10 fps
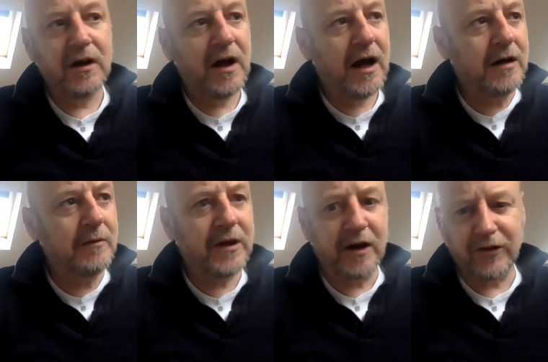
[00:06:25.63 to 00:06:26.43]

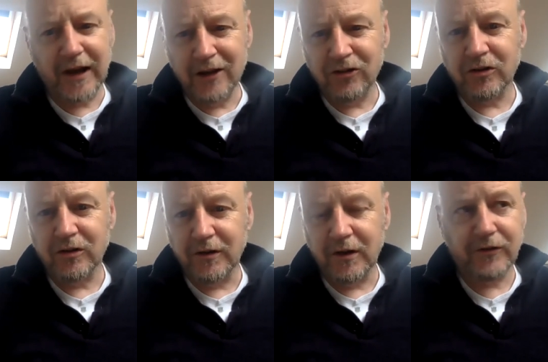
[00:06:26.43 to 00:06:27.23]
Um, the
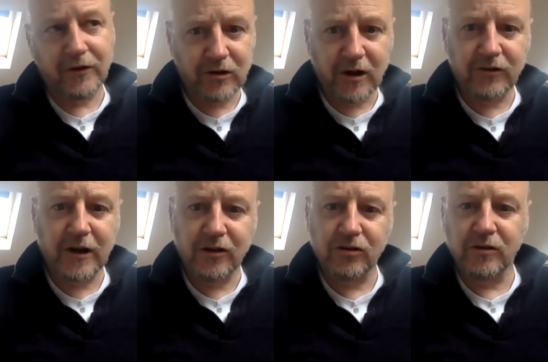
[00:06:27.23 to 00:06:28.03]
isolation, the social
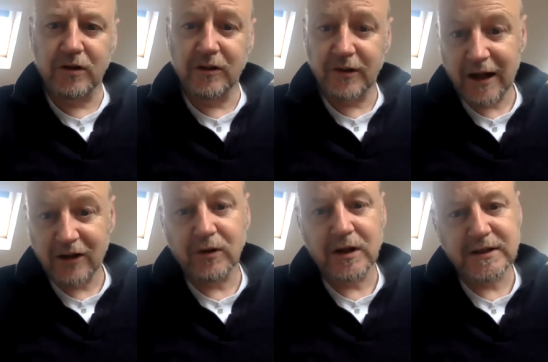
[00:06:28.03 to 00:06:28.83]
isolation, the
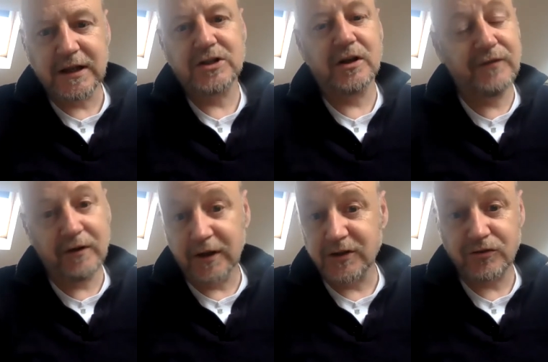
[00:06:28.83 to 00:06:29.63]
intellectual isolation, I
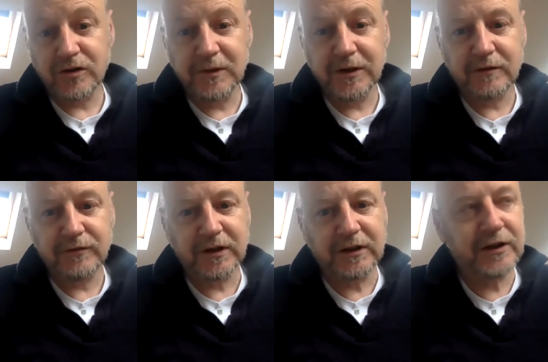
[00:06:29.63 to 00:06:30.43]
found extremely
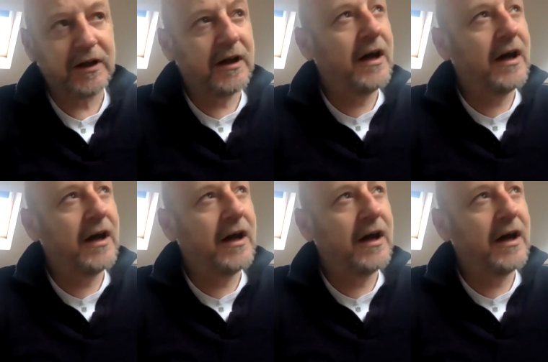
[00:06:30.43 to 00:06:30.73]
difficult.